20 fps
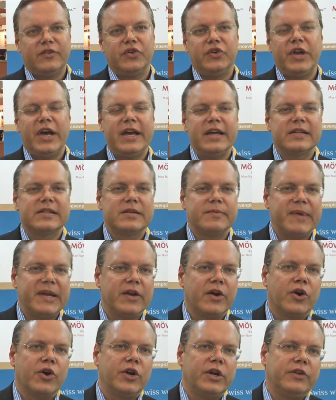today it's a
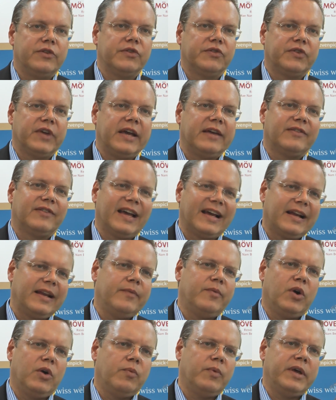bit early to say
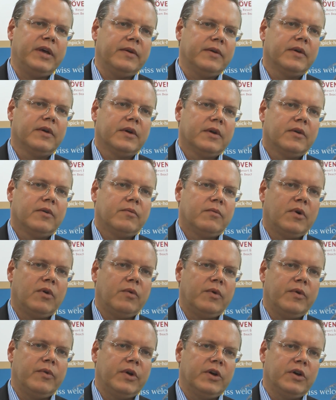exactly what we. Uh, what
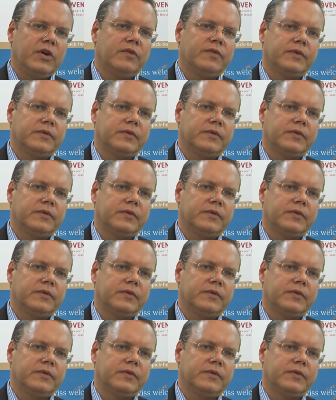this we is this